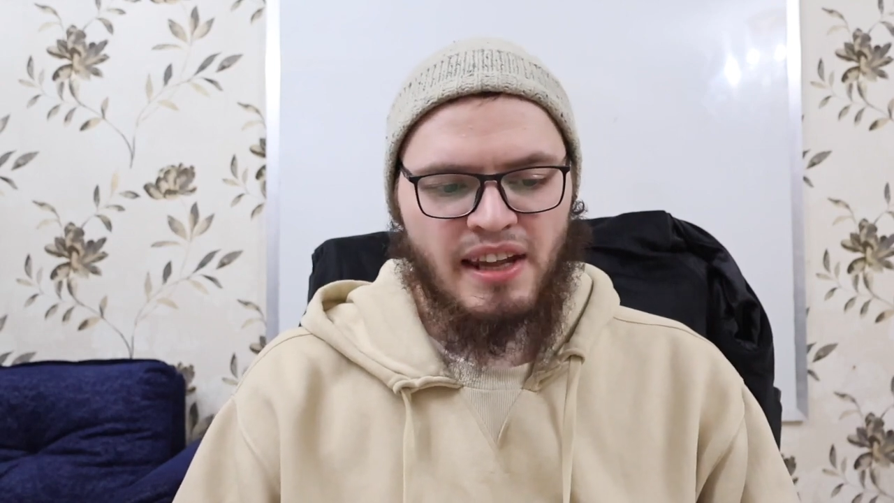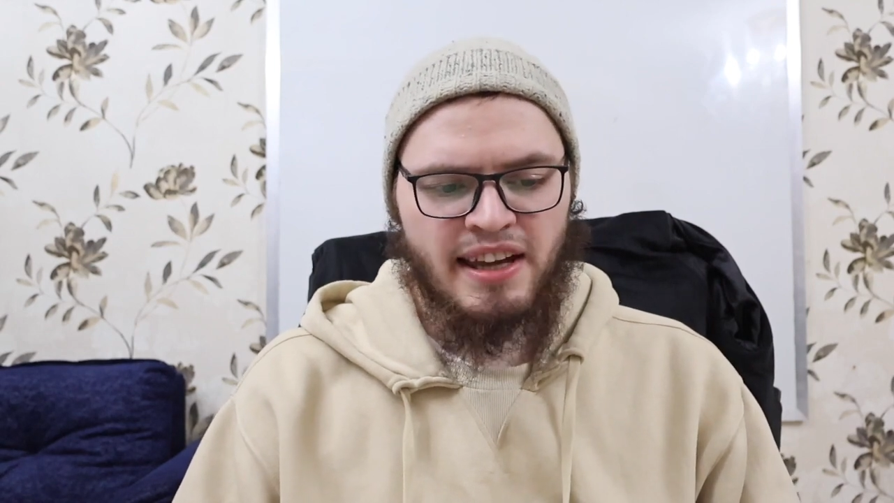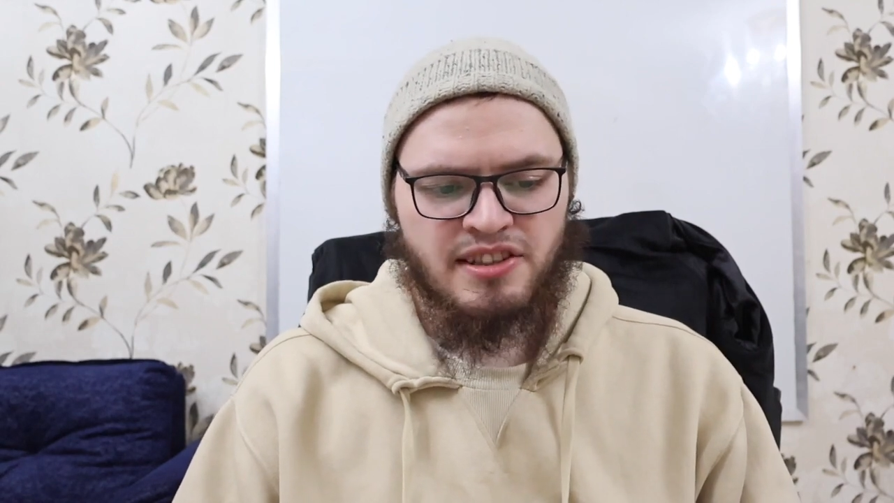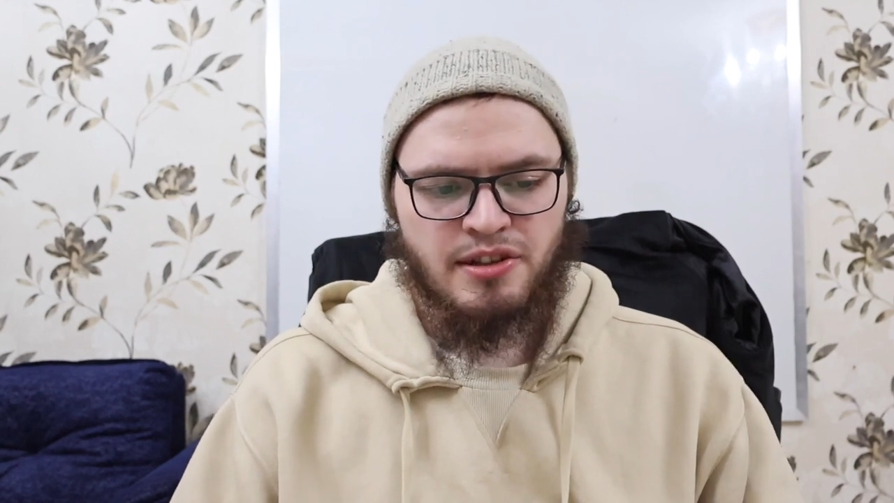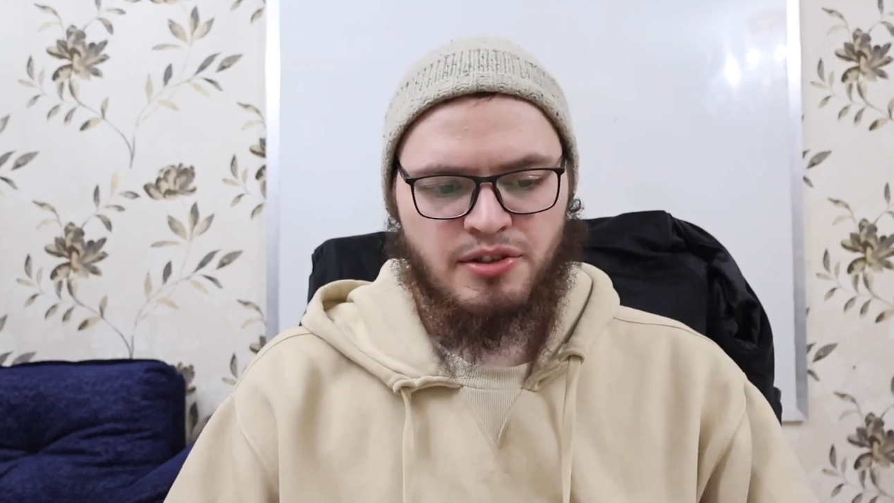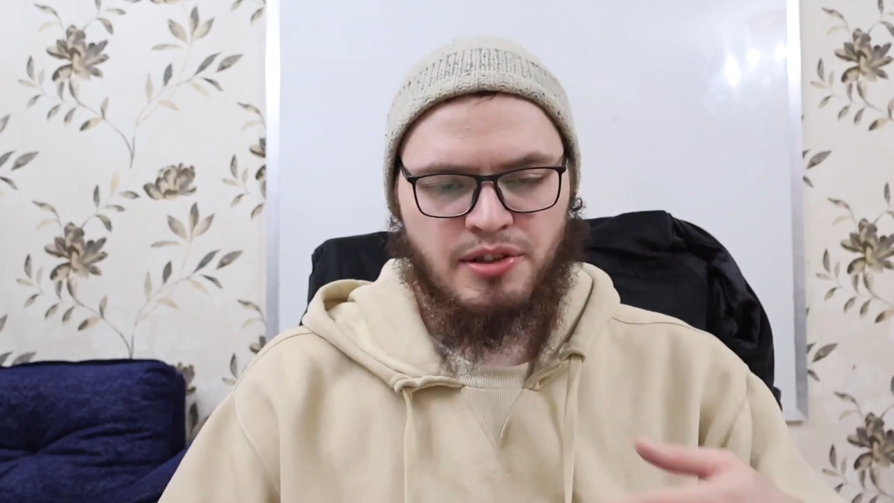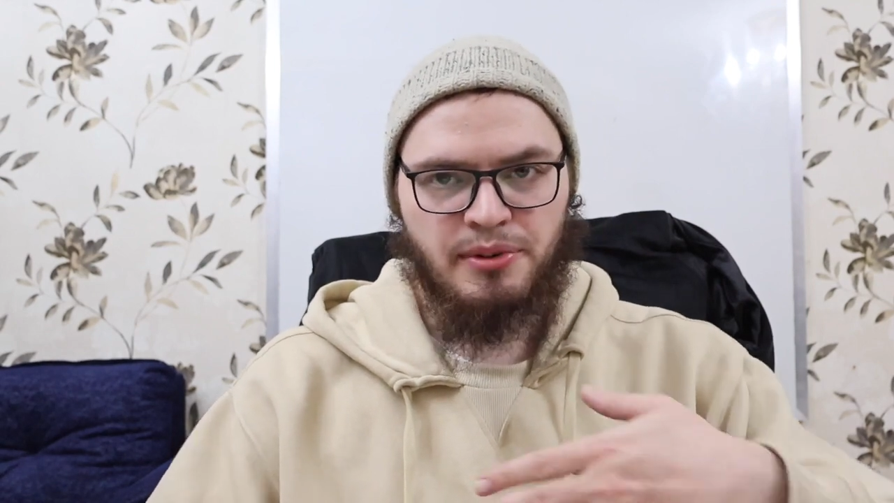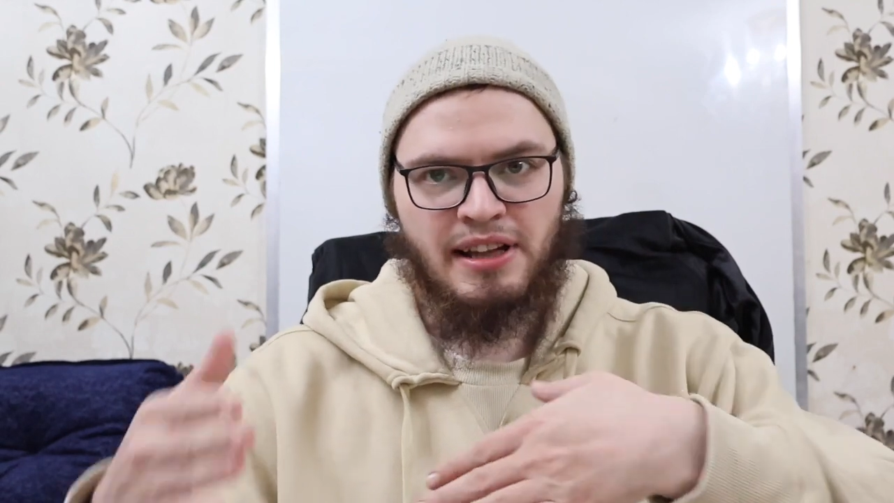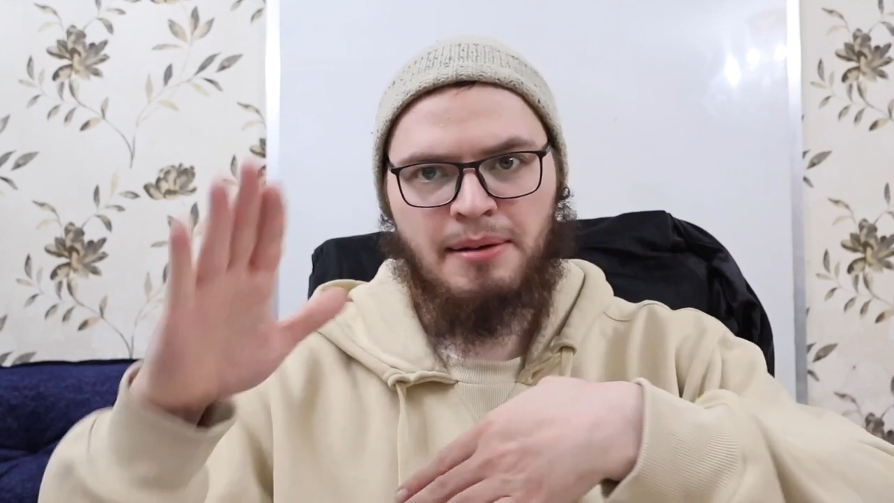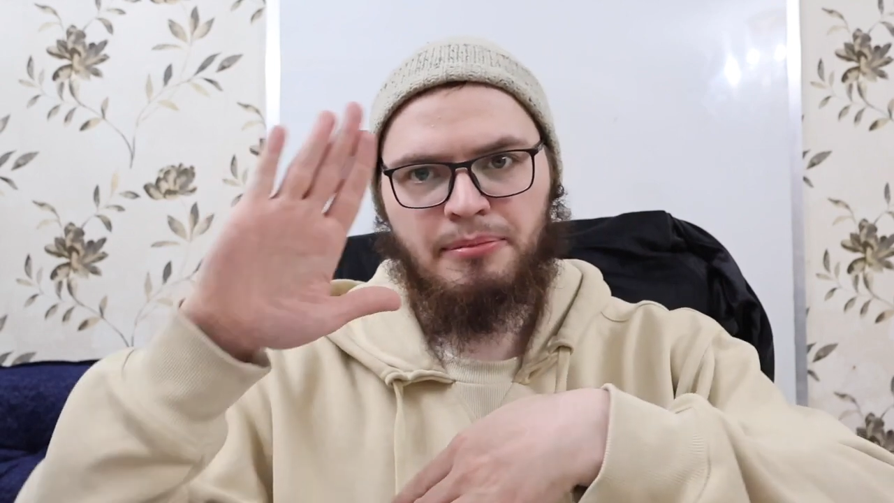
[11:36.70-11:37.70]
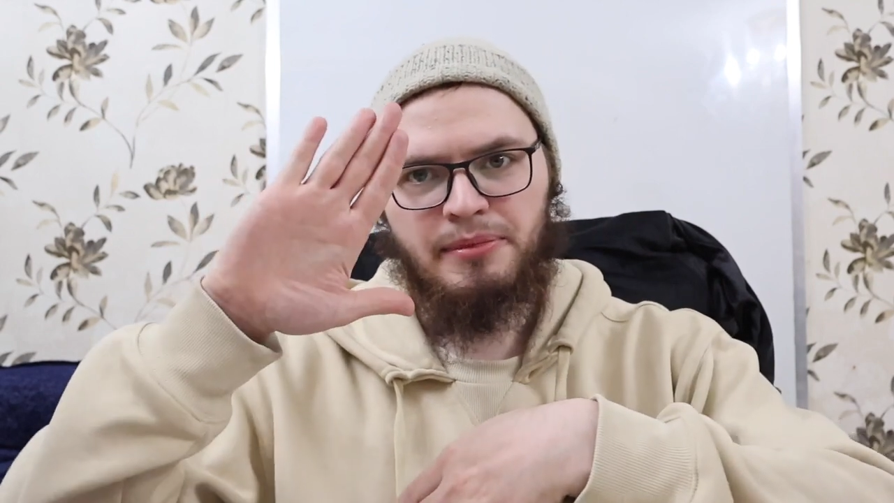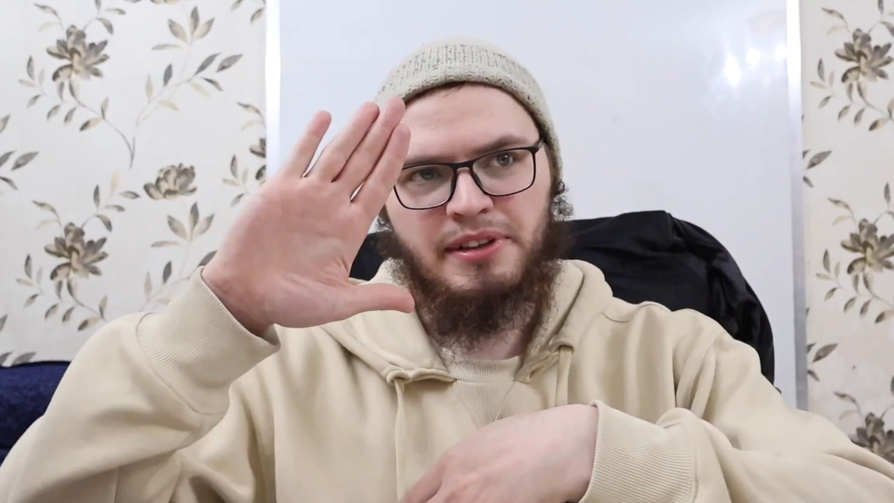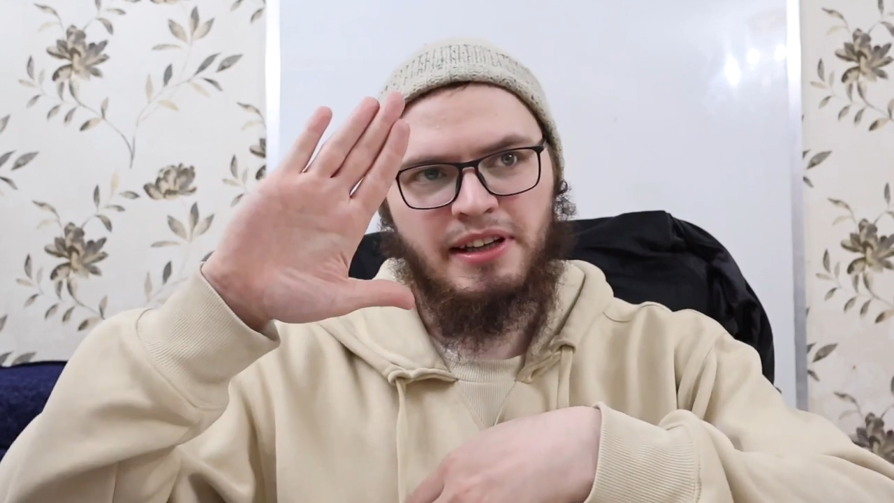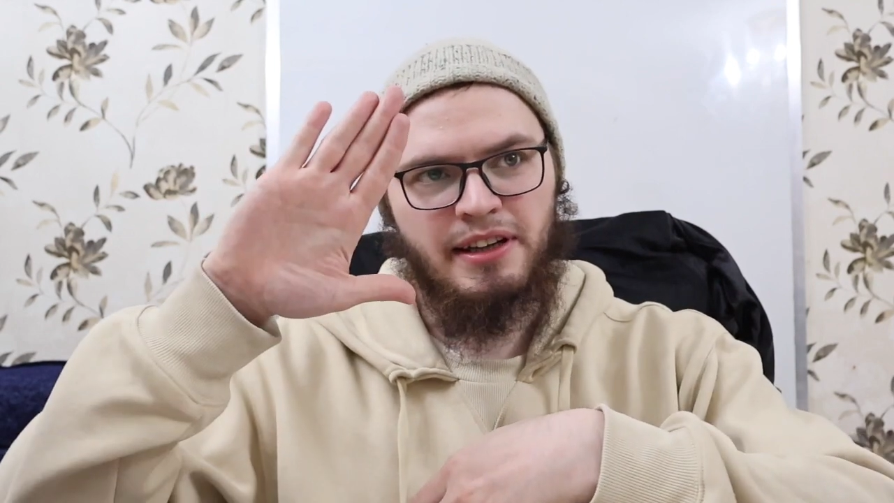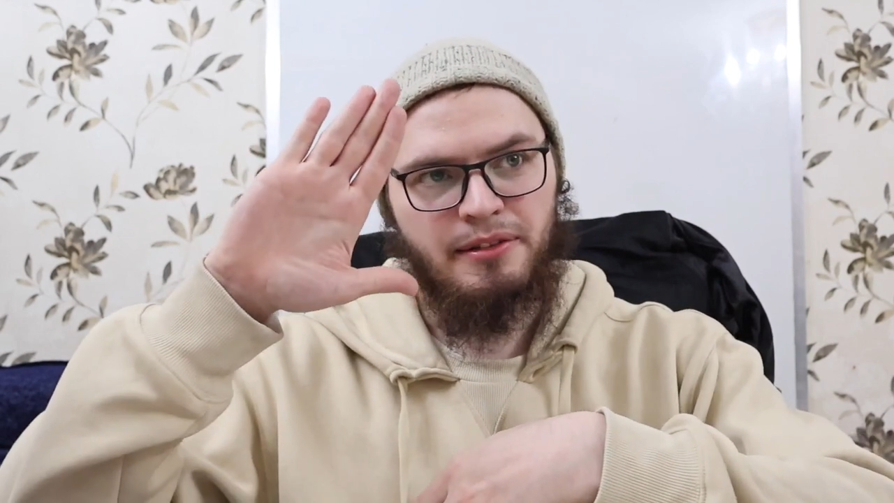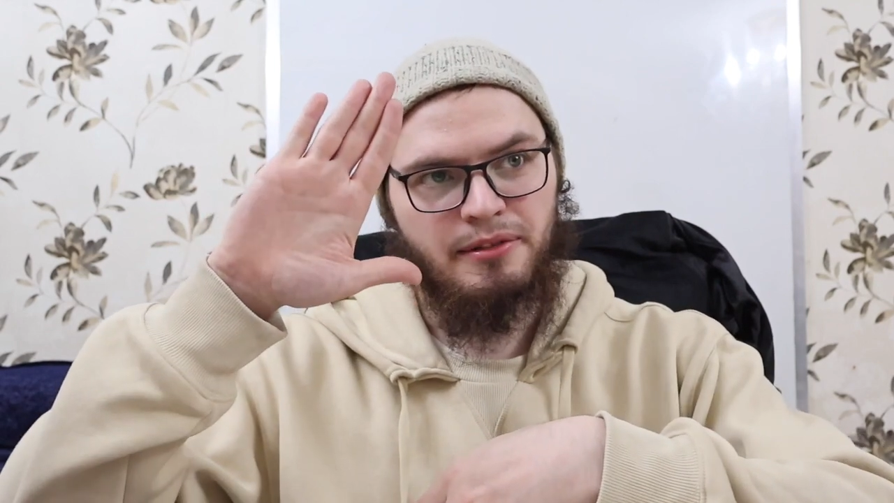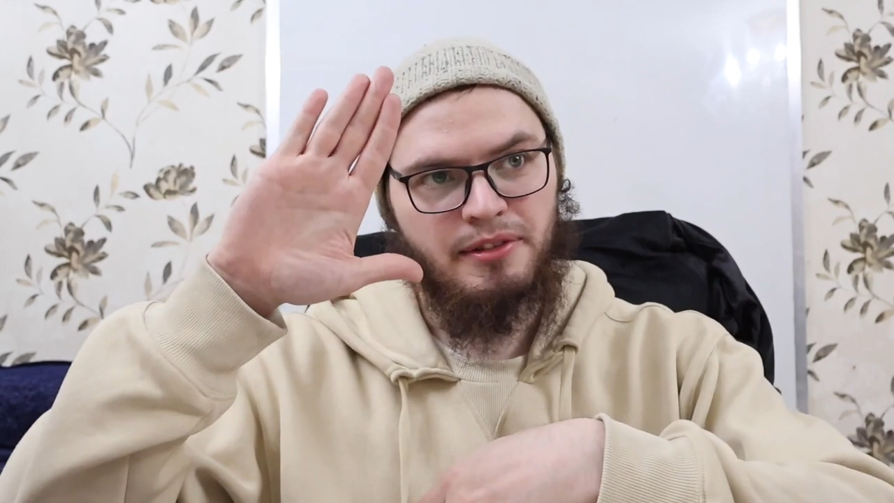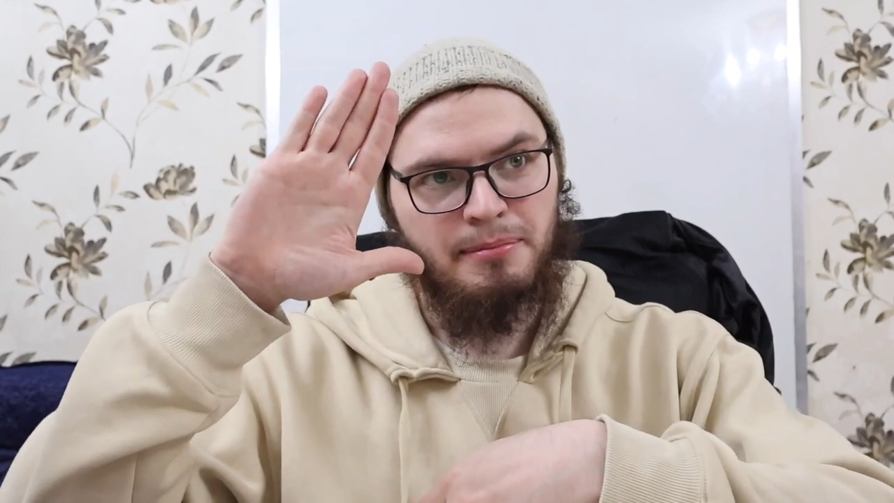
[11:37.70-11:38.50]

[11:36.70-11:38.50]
And so she would clap with the